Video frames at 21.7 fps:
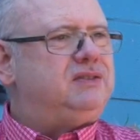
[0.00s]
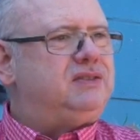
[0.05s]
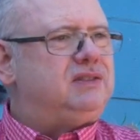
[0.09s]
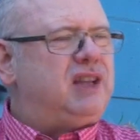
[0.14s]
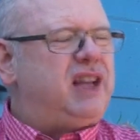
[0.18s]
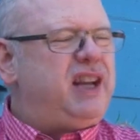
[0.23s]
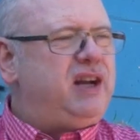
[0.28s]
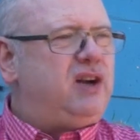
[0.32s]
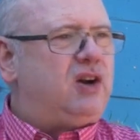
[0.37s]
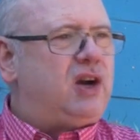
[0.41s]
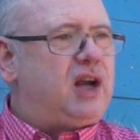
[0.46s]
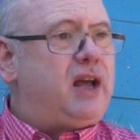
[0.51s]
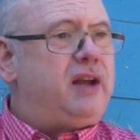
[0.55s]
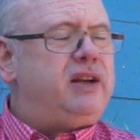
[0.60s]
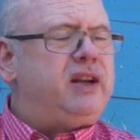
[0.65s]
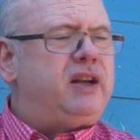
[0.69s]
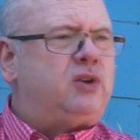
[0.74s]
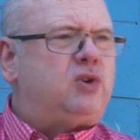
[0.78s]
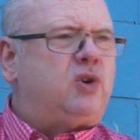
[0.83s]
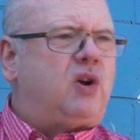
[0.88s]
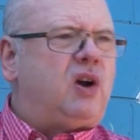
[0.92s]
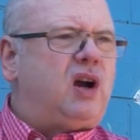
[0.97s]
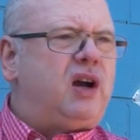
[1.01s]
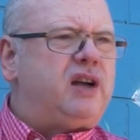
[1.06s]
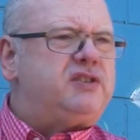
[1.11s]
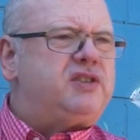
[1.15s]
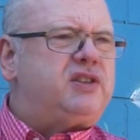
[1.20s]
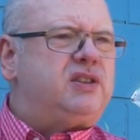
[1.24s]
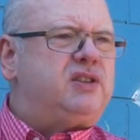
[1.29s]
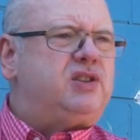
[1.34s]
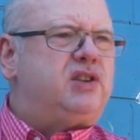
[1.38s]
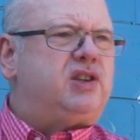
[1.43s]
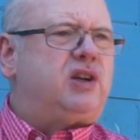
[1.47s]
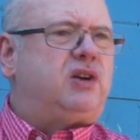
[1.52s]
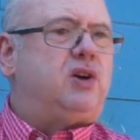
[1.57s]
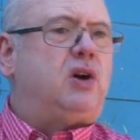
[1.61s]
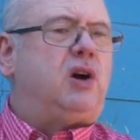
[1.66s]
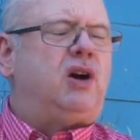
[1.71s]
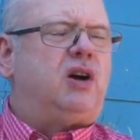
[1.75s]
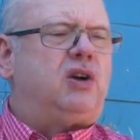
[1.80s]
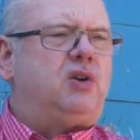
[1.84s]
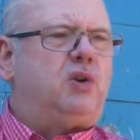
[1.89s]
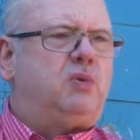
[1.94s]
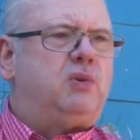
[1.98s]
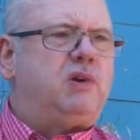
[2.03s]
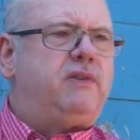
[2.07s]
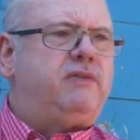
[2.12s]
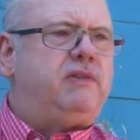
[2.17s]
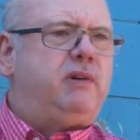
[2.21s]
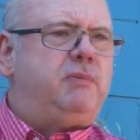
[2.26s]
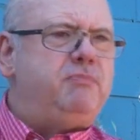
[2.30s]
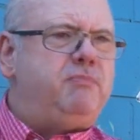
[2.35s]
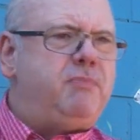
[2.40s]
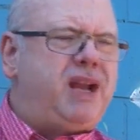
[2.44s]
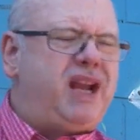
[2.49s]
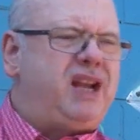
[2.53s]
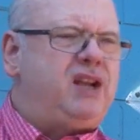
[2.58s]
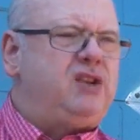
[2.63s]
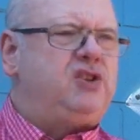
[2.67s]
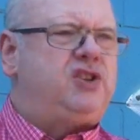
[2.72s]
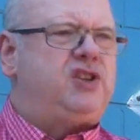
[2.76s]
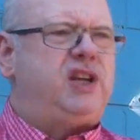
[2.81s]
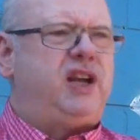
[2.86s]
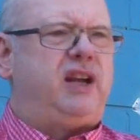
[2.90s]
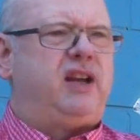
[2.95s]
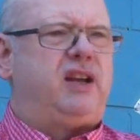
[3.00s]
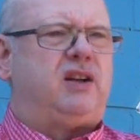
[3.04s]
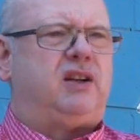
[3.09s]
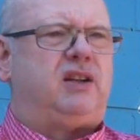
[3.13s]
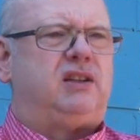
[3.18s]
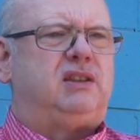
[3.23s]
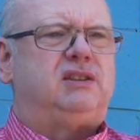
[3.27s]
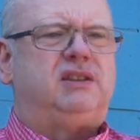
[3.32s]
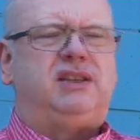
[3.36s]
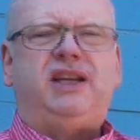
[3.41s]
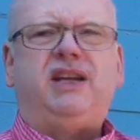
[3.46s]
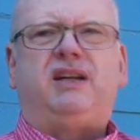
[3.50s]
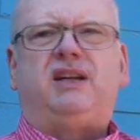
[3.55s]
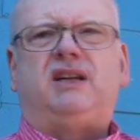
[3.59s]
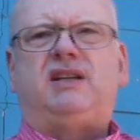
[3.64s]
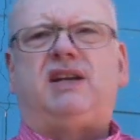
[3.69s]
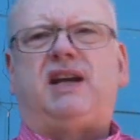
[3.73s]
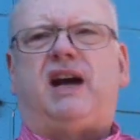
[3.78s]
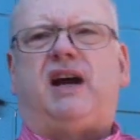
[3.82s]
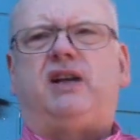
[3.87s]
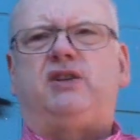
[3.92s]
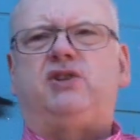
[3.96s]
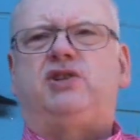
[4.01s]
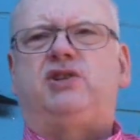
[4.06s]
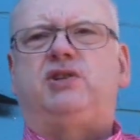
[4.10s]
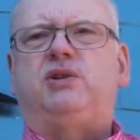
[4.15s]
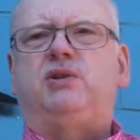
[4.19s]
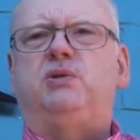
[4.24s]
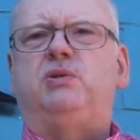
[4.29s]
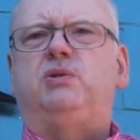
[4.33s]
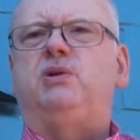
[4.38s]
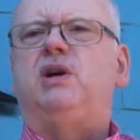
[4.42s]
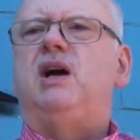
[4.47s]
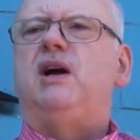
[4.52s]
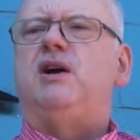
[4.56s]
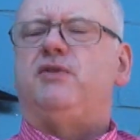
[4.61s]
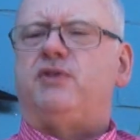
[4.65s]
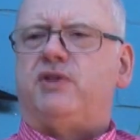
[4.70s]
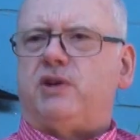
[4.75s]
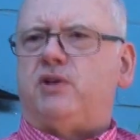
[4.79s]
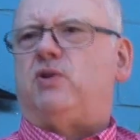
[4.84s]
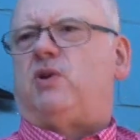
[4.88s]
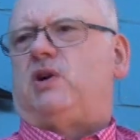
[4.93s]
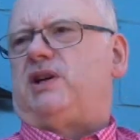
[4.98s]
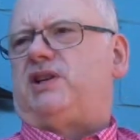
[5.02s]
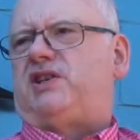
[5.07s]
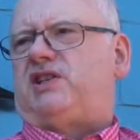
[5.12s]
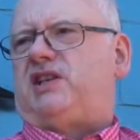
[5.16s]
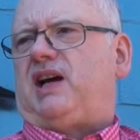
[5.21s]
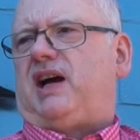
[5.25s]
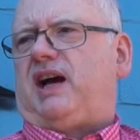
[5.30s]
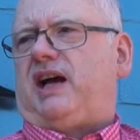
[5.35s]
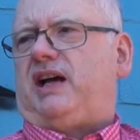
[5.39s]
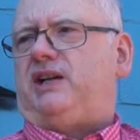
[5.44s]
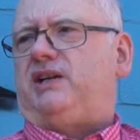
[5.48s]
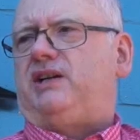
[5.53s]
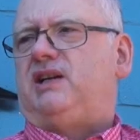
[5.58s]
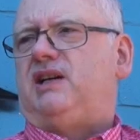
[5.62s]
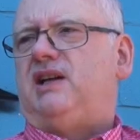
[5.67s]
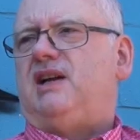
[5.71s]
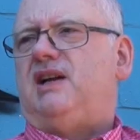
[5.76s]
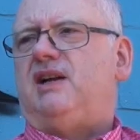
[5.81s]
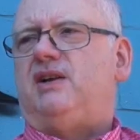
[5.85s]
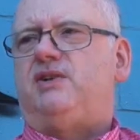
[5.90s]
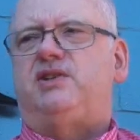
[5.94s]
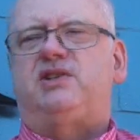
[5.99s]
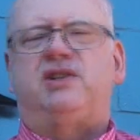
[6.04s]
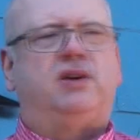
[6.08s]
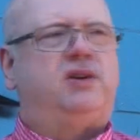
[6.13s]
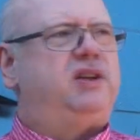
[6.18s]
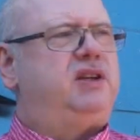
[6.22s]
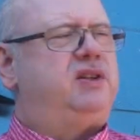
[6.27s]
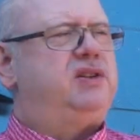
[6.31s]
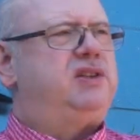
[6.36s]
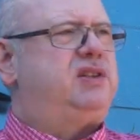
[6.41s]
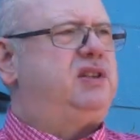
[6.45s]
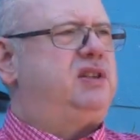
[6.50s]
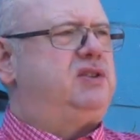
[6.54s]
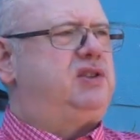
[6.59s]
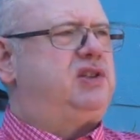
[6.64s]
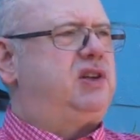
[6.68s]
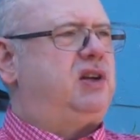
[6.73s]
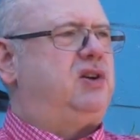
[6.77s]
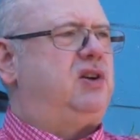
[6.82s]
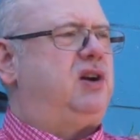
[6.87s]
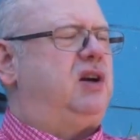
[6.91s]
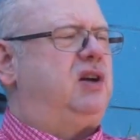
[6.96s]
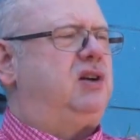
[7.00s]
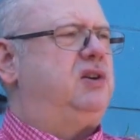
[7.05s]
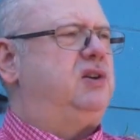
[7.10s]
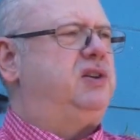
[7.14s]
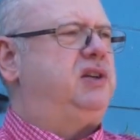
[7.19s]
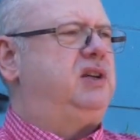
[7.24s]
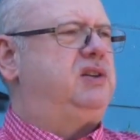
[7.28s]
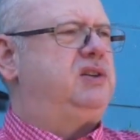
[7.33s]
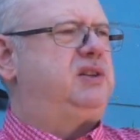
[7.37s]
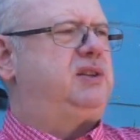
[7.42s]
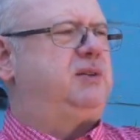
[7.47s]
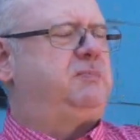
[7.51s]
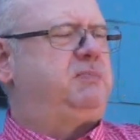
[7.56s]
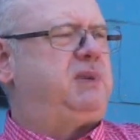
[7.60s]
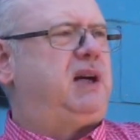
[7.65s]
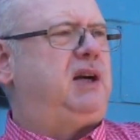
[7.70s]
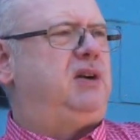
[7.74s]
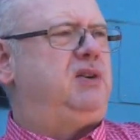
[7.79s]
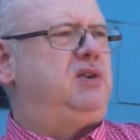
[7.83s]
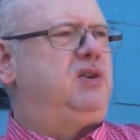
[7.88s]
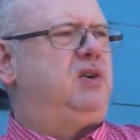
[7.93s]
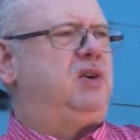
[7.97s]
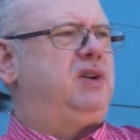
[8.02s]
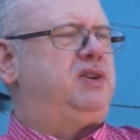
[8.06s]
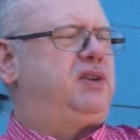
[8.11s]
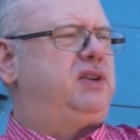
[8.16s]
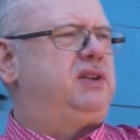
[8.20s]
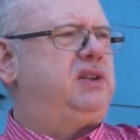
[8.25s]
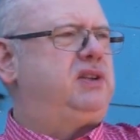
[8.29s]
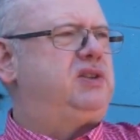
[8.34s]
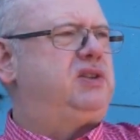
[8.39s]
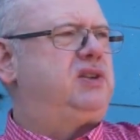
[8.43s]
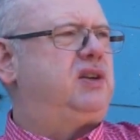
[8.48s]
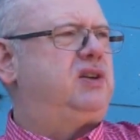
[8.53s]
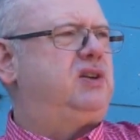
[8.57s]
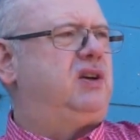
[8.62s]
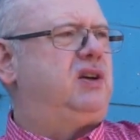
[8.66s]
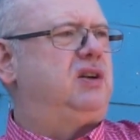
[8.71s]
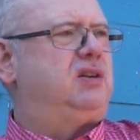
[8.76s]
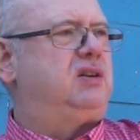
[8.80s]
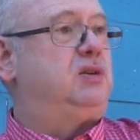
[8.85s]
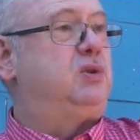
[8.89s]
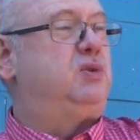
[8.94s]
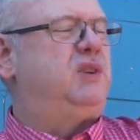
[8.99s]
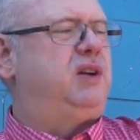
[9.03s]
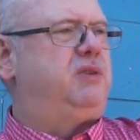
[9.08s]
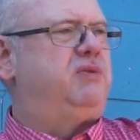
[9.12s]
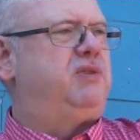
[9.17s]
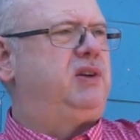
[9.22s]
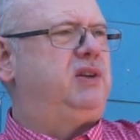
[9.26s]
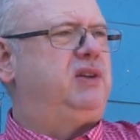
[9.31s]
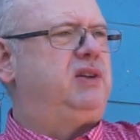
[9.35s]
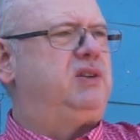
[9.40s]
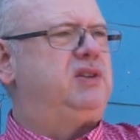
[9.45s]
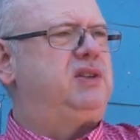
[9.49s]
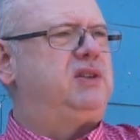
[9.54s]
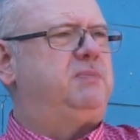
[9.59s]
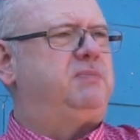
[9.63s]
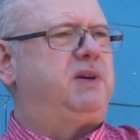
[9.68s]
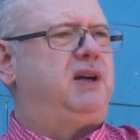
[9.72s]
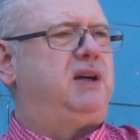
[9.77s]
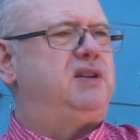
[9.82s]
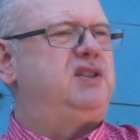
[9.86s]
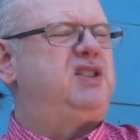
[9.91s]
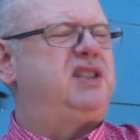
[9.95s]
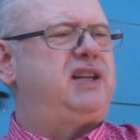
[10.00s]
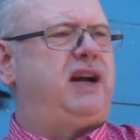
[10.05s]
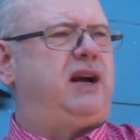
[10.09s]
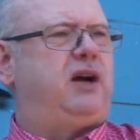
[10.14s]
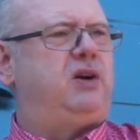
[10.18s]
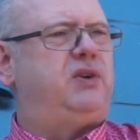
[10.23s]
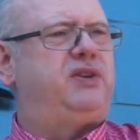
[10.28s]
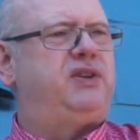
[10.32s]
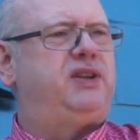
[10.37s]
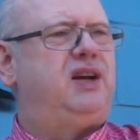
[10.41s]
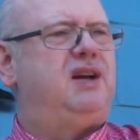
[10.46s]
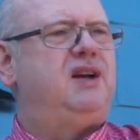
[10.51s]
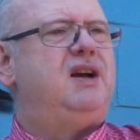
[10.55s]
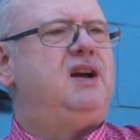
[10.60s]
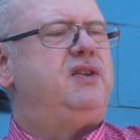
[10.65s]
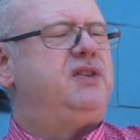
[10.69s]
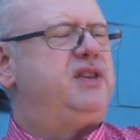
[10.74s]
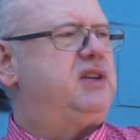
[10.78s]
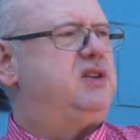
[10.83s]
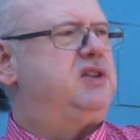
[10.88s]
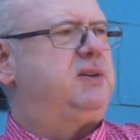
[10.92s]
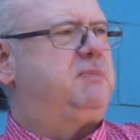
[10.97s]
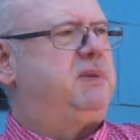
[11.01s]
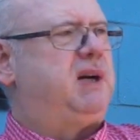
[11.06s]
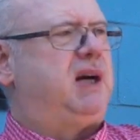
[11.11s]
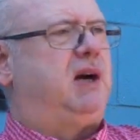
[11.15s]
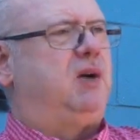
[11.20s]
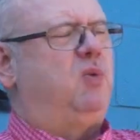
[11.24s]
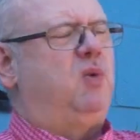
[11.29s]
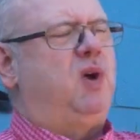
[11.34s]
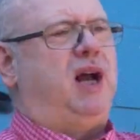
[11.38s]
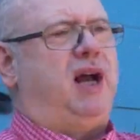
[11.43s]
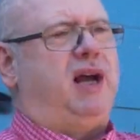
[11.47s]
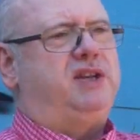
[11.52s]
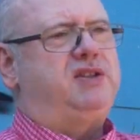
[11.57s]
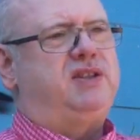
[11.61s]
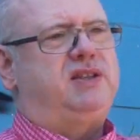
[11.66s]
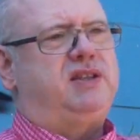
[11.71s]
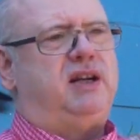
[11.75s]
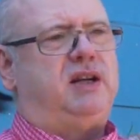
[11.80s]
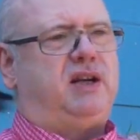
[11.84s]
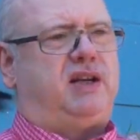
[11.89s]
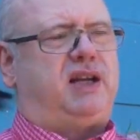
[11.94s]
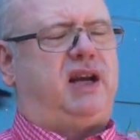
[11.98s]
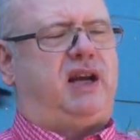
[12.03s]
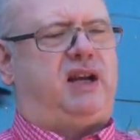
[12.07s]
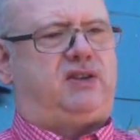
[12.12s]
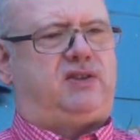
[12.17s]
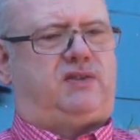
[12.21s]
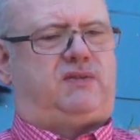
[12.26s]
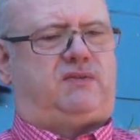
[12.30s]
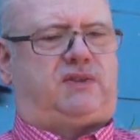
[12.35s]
later on it crossed the Chicago River main channel and it got to the north side. So there's in Chicago, there's the part north of the Chicago River, there's the part south, there's the part west, and it got